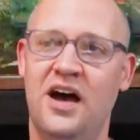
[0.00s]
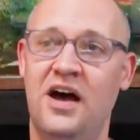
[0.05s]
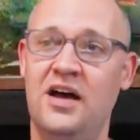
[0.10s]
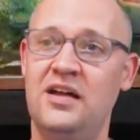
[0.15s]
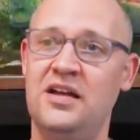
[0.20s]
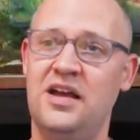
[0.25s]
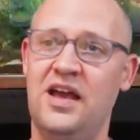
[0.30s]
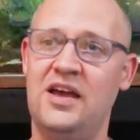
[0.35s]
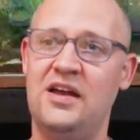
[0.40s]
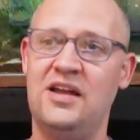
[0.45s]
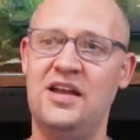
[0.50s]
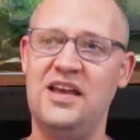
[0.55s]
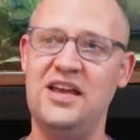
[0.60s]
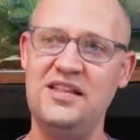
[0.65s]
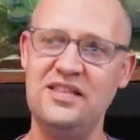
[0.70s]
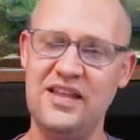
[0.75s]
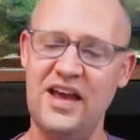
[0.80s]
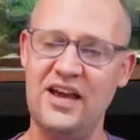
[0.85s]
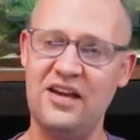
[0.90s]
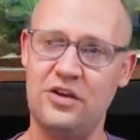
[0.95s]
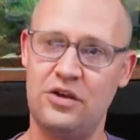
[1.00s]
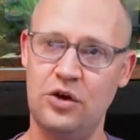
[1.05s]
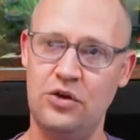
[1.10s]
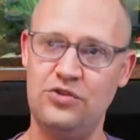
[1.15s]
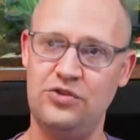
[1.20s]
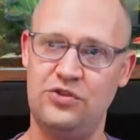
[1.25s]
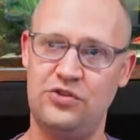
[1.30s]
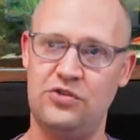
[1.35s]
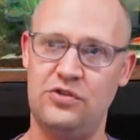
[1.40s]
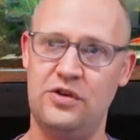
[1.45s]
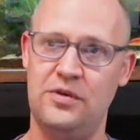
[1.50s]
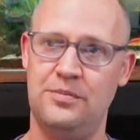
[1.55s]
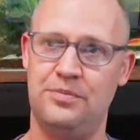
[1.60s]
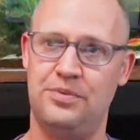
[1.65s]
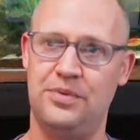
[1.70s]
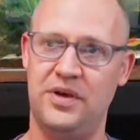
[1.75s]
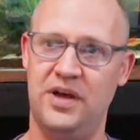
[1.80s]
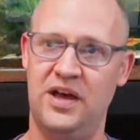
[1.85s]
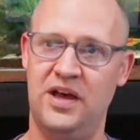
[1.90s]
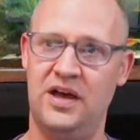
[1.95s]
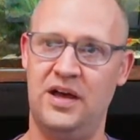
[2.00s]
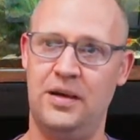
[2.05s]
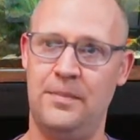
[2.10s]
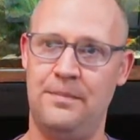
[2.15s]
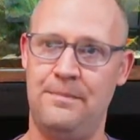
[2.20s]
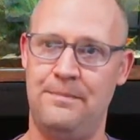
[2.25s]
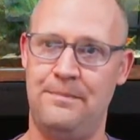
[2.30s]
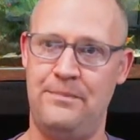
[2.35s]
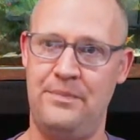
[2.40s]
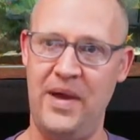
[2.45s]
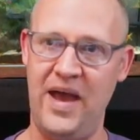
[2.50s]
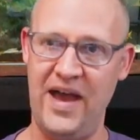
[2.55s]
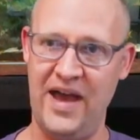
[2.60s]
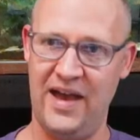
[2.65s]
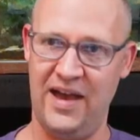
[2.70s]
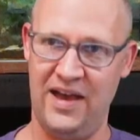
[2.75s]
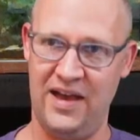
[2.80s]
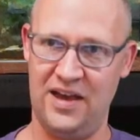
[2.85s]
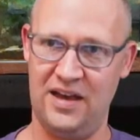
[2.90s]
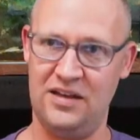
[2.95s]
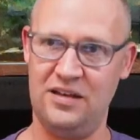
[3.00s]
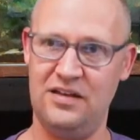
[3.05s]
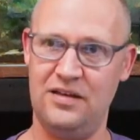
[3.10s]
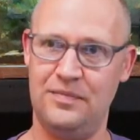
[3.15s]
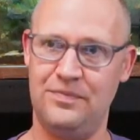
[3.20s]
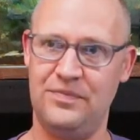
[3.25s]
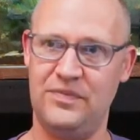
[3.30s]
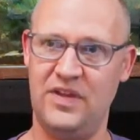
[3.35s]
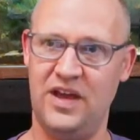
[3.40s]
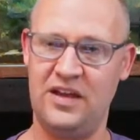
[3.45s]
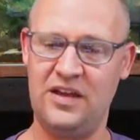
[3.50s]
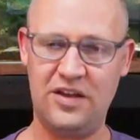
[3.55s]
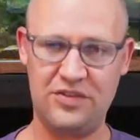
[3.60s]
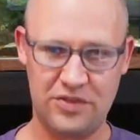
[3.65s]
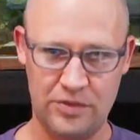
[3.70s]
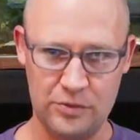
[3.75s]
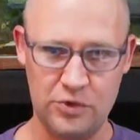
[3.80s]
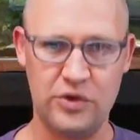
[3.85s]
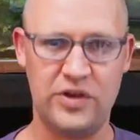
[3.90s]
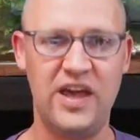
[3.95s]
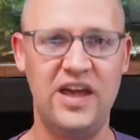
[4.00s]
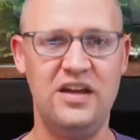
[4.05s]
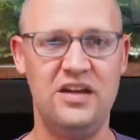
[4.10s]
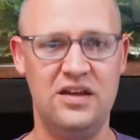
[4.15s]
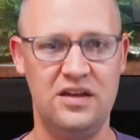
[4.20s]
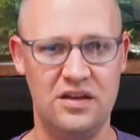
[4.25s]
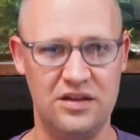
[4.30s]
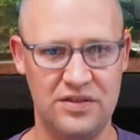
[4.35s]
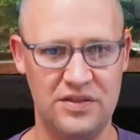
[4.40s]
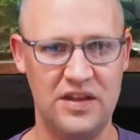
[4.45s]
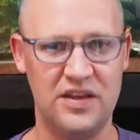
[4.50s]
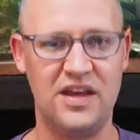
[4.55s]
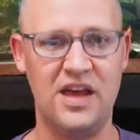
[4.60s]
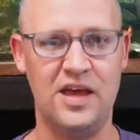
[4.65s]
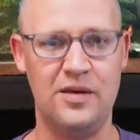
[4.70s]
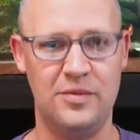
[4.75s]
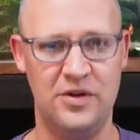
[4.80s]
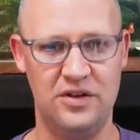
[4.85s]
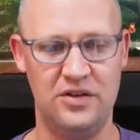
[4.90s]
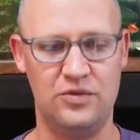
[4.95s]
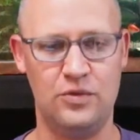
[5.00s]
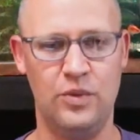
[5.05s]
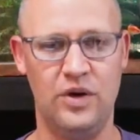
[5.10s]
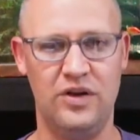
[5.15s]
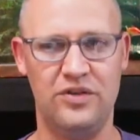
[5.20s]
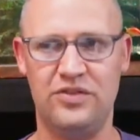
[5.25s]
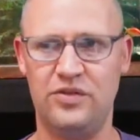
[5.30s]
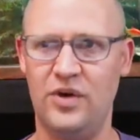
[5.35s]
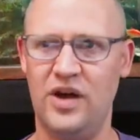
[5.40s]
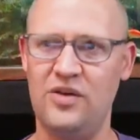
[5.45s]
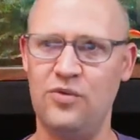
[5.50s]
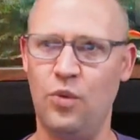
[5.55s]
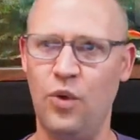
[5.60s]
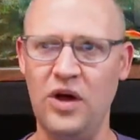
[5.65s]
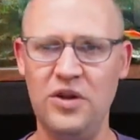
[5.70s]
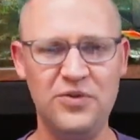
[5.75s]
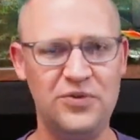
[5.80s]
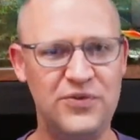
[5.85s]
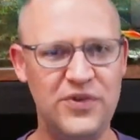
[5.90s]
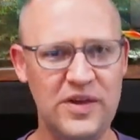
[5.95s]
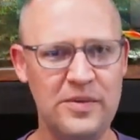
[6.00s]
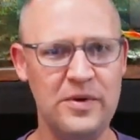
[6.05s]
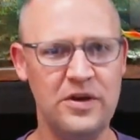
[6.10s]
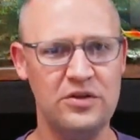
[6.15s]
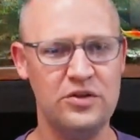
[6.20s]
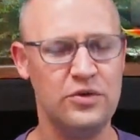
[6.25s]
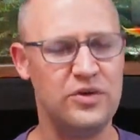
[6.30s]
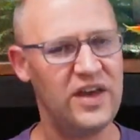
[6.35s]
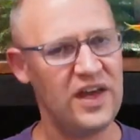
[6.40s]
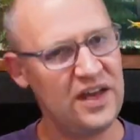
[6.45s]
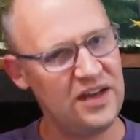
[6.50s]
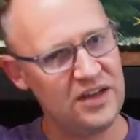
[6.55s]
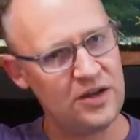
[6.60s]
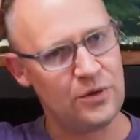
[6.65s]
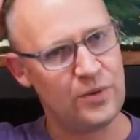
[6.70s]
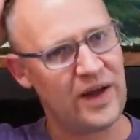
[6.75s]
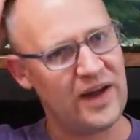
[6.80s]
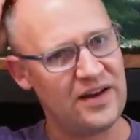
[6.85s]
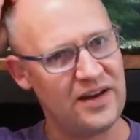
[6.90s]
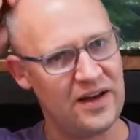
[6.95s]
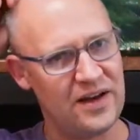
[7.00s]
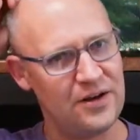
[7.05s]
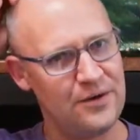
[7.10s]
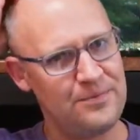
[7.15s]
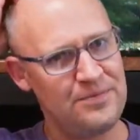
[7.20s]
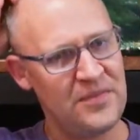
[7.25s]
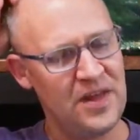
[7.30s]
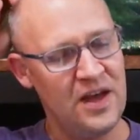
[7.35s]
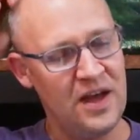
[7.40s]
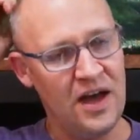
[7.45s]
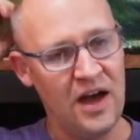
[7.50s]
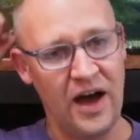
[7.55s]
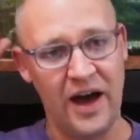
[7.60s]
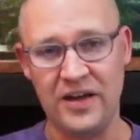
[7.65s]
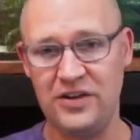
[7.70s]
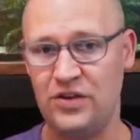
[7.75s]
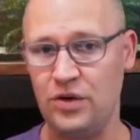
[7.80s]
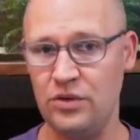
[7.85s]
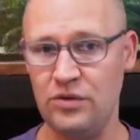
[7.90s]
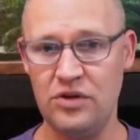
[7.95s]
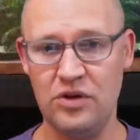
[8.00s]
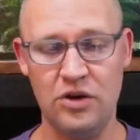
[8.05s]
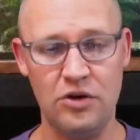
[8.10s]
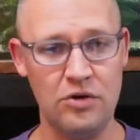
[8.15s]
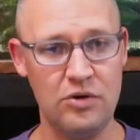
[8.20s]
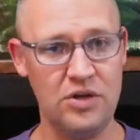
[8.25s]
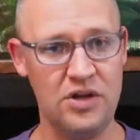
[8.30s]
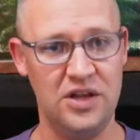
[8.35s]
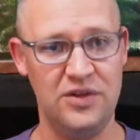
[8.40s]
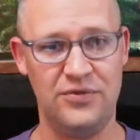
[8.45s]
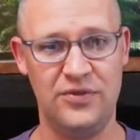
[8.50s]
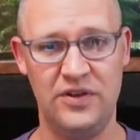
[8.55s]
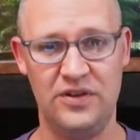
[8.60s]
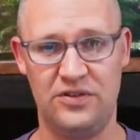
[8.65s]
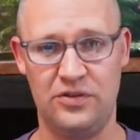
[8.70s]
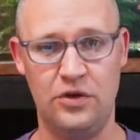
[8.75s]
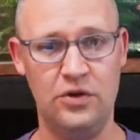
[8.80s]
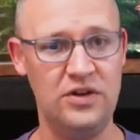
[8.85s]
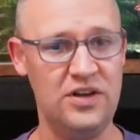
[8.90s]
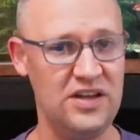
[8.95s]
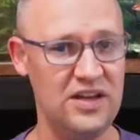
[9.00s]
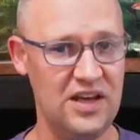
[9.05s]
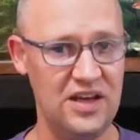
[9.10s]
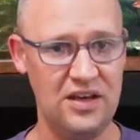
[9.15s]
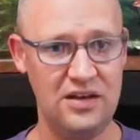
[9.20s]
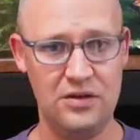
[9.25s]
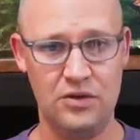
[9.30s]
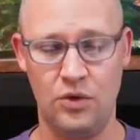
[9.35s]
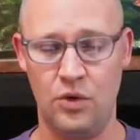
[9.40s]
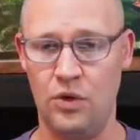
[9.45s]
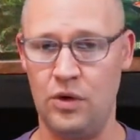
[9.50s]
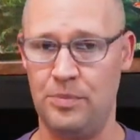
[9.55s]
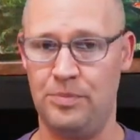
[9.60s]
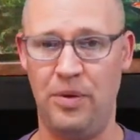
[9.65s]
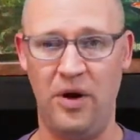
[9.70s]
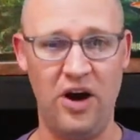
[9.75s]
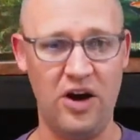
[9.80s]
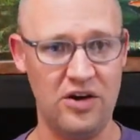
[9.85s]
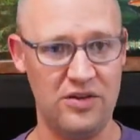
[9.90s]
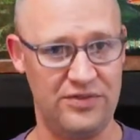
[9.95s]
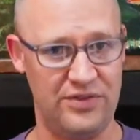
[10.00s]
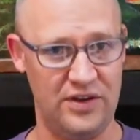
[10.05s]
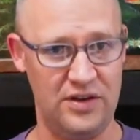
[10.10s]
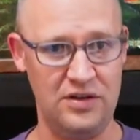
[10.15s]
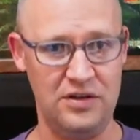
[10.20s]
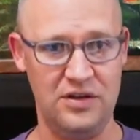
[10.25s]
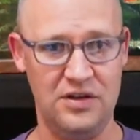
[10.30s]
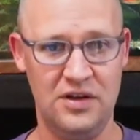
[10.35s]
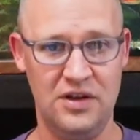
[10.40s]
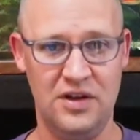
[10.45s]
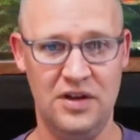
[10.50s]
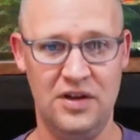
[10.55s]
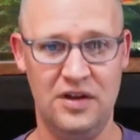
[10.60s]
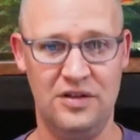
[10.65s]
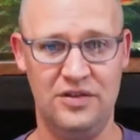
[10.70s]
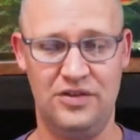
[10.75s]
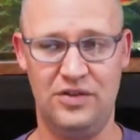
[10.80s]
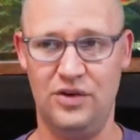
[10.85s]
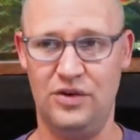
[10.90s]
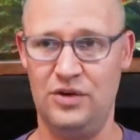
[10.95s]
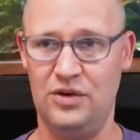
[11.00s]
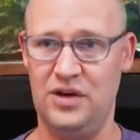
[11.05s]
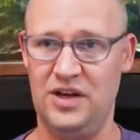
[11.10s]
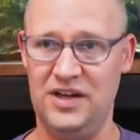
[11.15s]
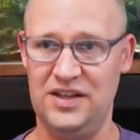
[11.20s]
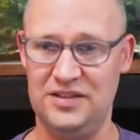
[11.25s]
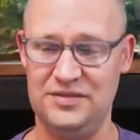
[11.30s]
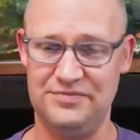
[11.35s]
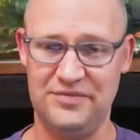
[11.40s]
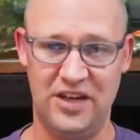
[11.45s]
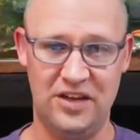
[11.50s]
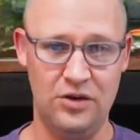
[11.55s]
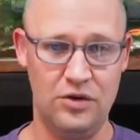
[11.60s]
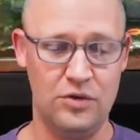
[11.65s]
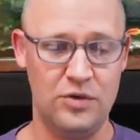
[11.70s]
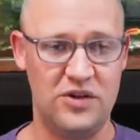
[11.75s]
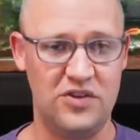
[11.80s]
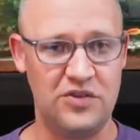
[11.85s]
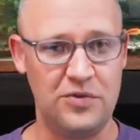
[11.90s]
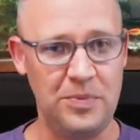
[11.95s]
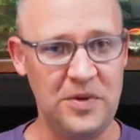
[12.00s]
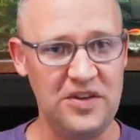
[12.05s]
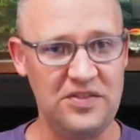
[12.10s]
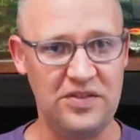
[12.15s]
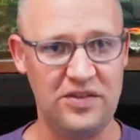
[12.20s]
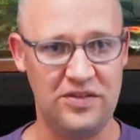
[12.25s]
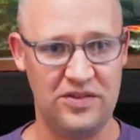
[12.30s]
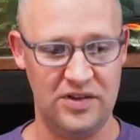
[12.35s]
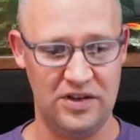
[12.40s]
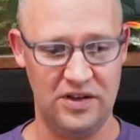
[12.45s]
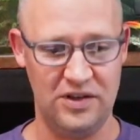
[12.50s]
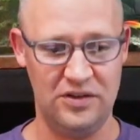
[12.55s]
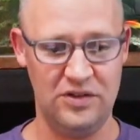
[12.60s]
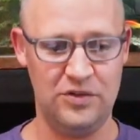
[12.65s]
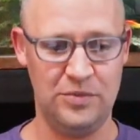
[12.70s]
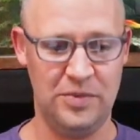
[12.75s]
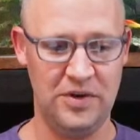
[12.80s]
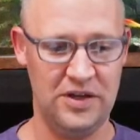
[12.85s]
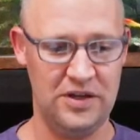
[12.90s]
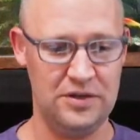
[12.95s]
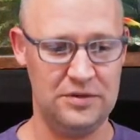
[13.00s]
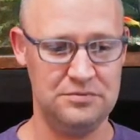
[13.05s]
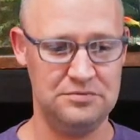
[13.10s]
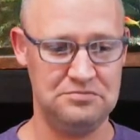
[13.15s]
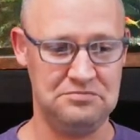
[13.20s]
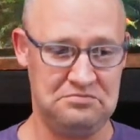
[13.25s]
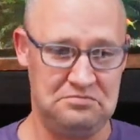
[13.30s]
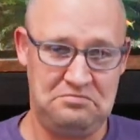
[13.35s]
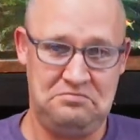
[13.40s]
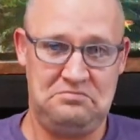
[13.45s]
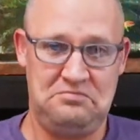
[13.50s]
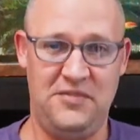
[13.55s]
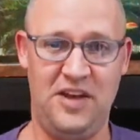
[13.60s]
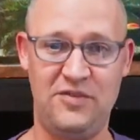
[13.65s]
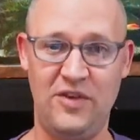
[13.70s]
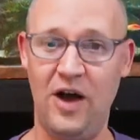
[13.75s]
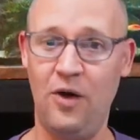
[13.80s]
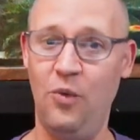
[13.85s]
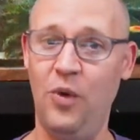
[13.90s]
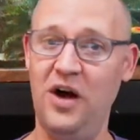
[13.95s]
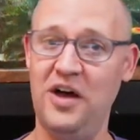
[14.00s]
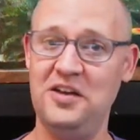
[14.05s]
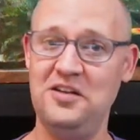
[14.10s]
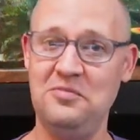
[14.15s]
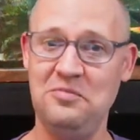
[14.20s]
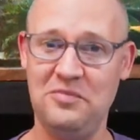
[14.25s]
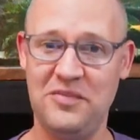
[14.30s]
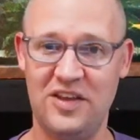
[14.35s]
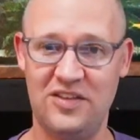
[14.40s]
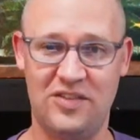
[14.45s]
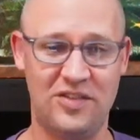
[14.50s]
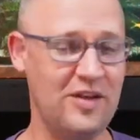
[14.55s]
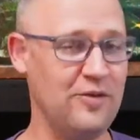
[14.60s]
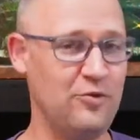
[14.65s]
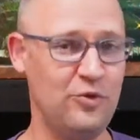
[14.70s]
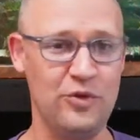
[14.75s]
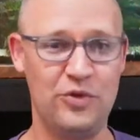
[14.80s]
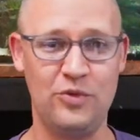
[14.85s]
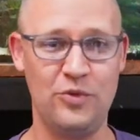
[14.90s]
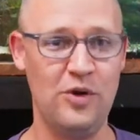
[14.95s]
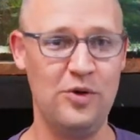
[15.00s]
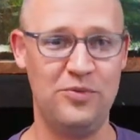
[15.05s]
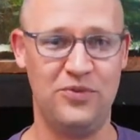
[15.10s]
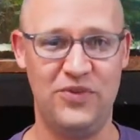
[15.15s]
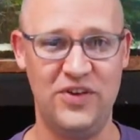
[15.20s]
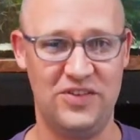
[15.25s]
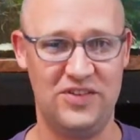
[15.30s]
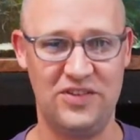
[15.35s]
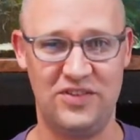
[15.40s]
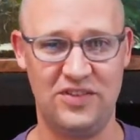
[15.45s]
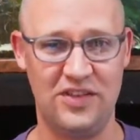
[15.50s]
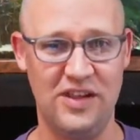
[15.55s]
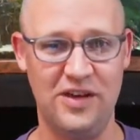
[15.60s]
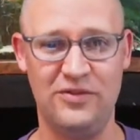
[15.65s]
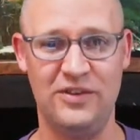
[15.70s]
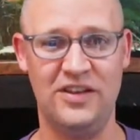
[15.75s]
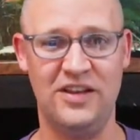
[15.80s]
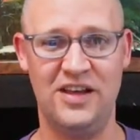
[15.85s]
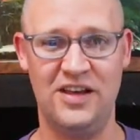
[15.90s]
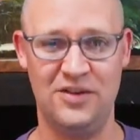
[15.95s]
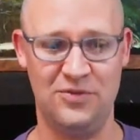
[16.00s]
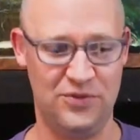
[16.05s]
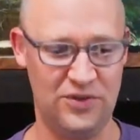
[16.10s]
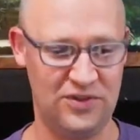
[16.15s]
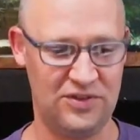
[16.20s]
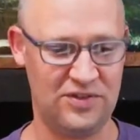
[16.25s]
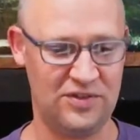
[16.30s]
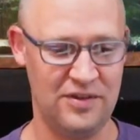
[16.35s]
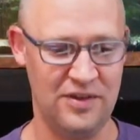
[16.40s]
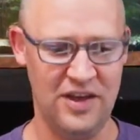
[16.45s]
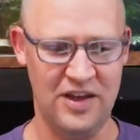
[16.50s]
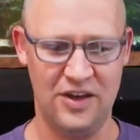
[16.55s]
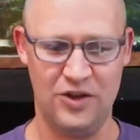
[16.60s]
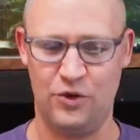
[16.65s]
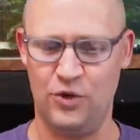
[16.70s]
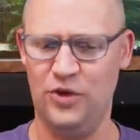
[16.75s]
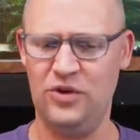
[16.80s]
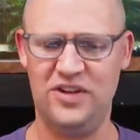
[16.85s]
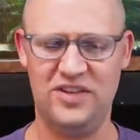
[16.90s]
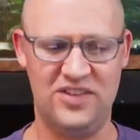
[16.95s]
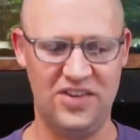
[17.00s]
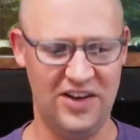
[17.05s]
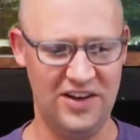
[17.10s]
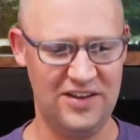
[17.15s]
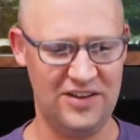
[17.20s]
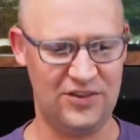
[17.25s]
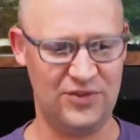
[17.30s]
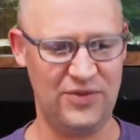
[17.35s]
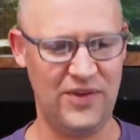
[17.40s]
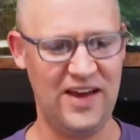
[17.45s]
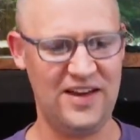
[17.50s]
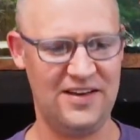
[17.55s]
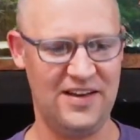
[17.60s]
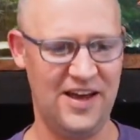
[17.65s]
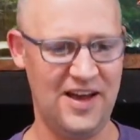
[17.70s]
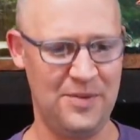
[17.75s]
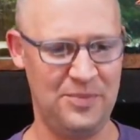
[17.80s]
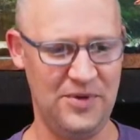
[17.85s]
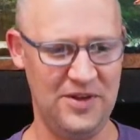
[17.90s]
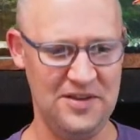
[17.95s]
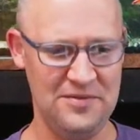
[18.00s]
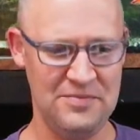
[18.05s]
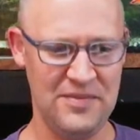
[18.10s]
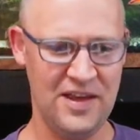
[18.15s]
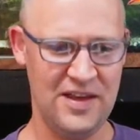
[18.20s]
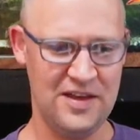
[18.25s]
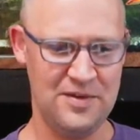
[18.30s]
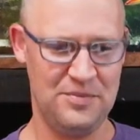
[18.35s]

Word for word: And in that ghost shrimp bag, I got some Lucania that came in as well. So I have one female Lucania right now. I don't know if it's goodyeae or parva, so I don't know which species it is, but I've got one. It's living with the rope fish. It's loving life. It's grown a ton. It's fat and happy.